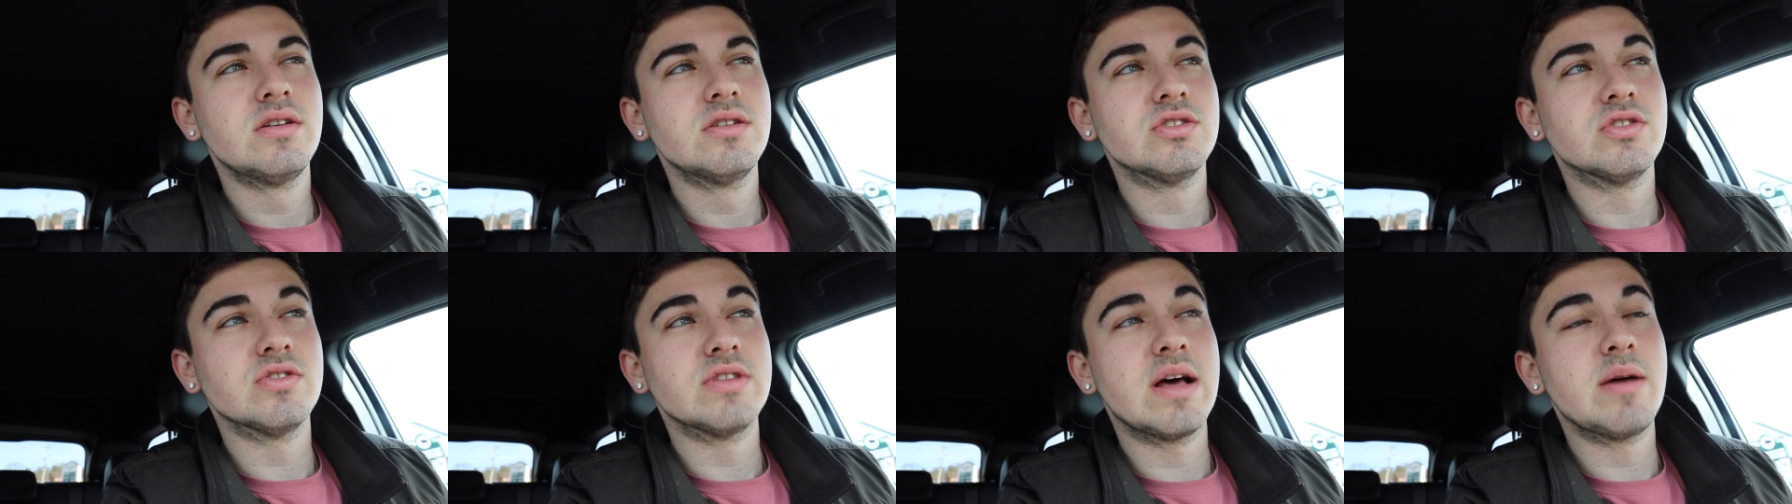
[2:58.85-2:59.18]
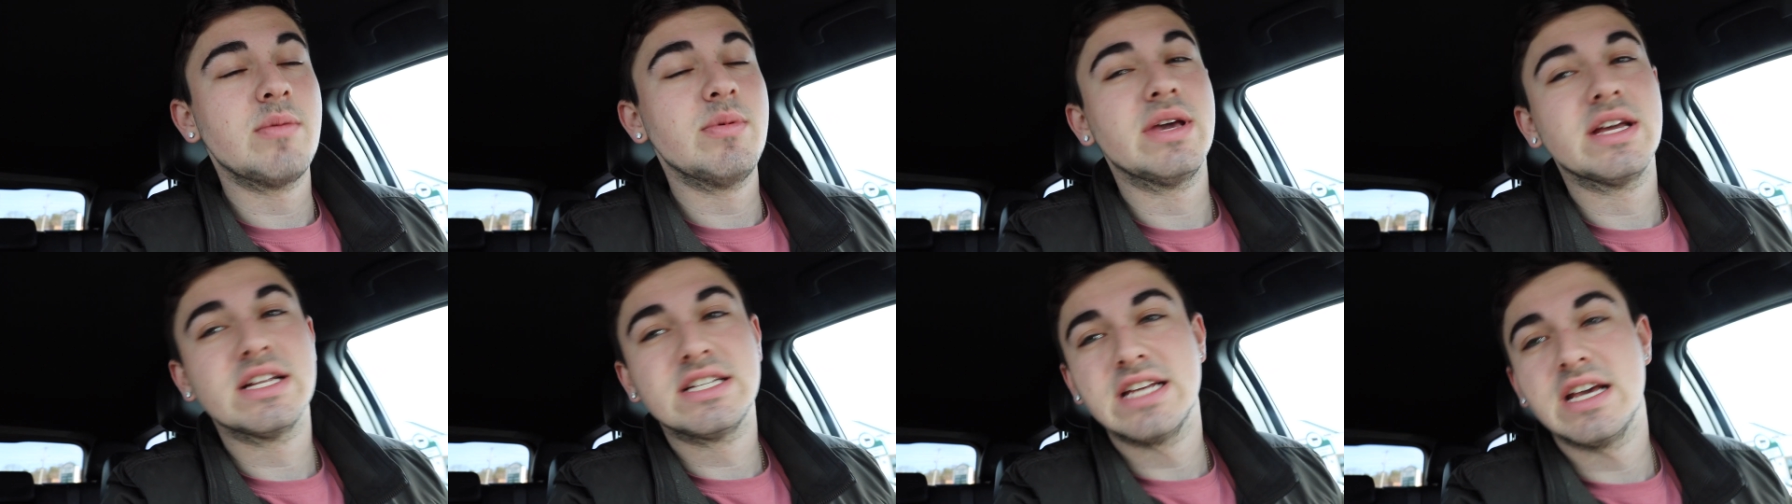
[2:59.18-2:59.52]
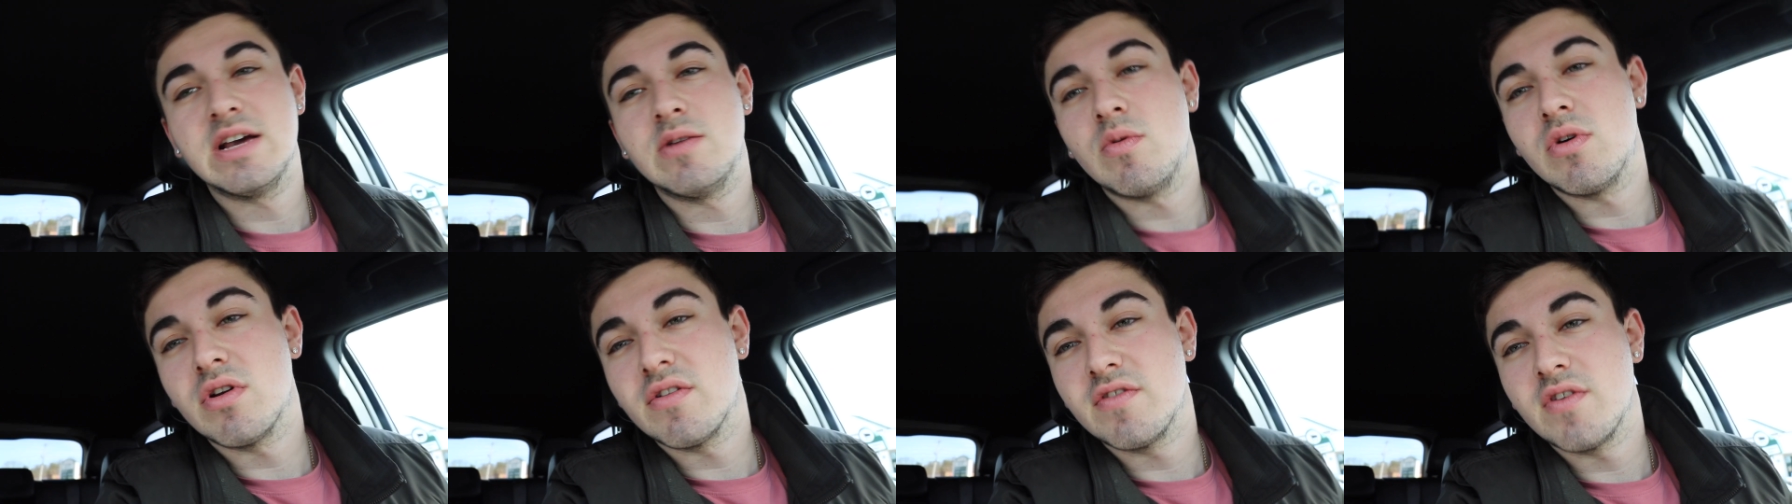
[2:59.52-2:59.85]
so that we could
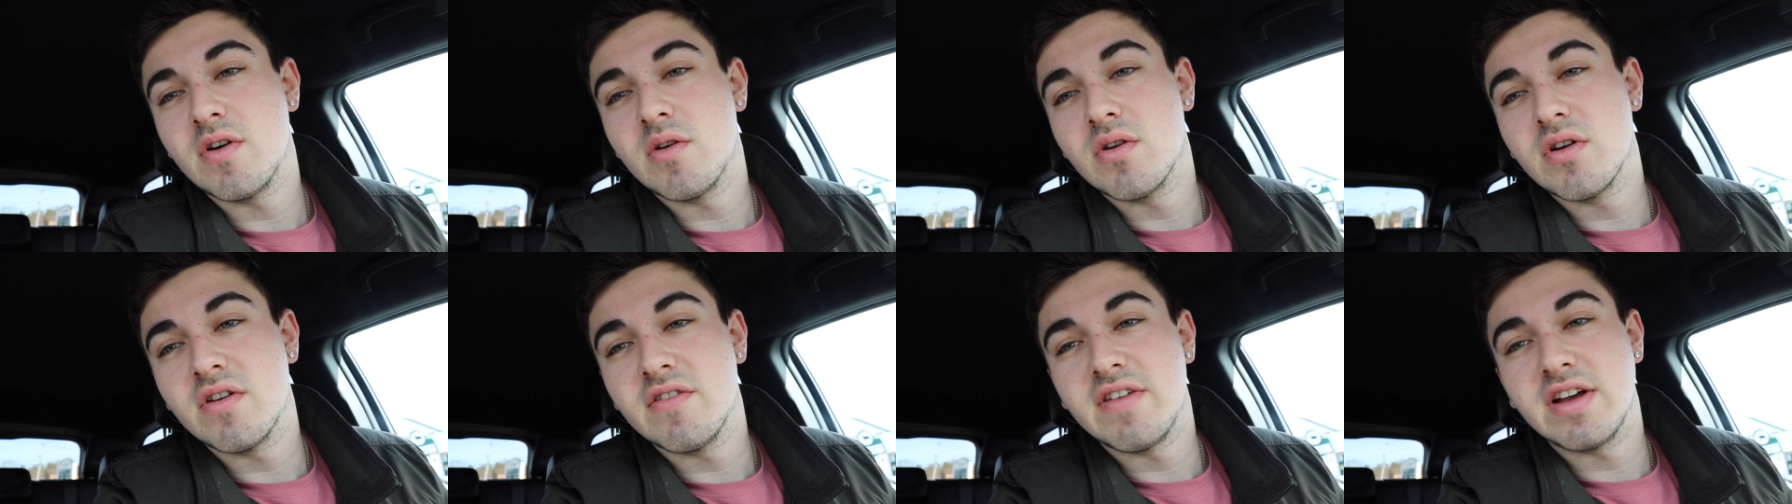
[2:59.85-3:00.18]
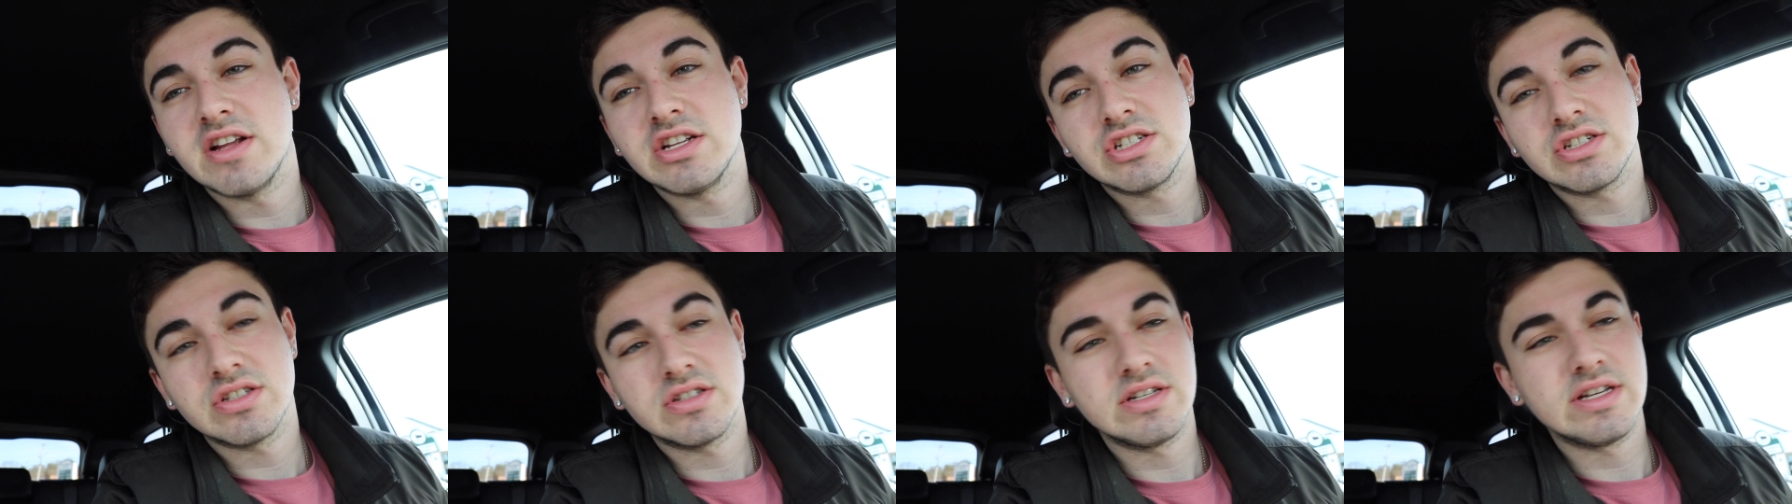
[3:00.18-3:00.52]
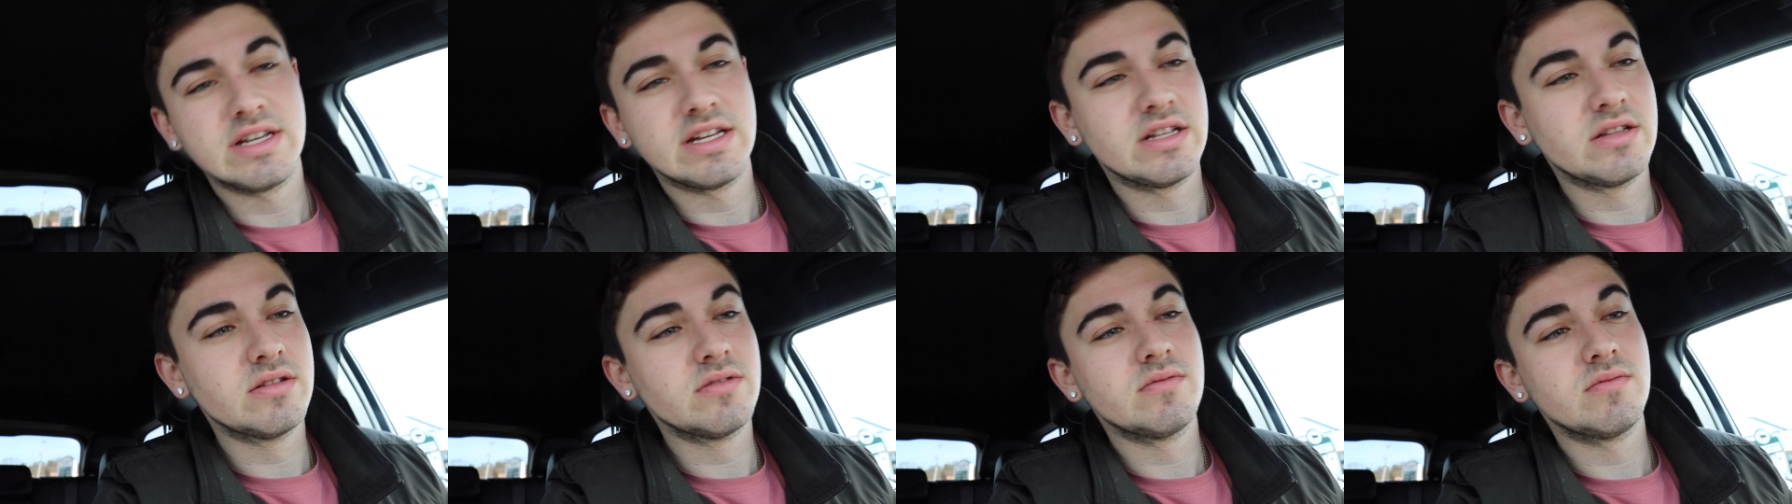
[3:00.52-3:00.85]
take 1 forward
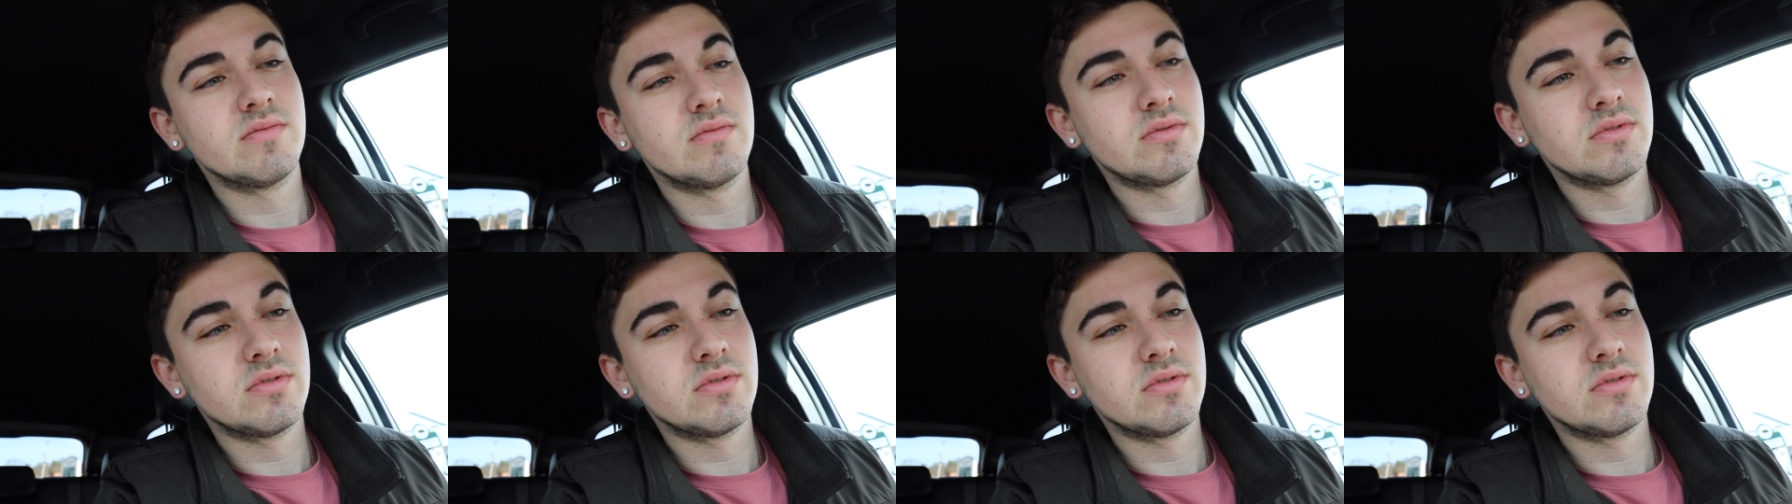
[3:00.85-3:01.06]
eventually and